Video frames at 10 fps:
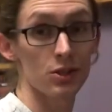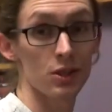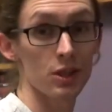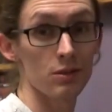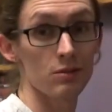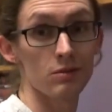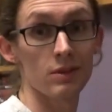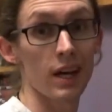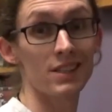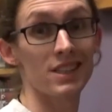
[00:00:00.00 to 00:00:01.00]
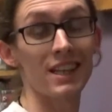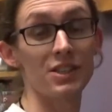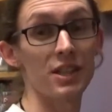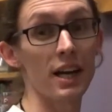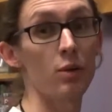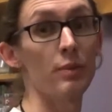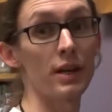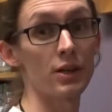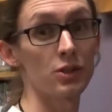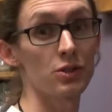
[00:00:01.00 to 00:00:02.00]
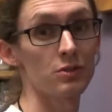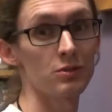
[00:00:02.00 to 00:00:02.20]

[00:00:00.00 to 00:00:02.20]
that it actually isn't helping us.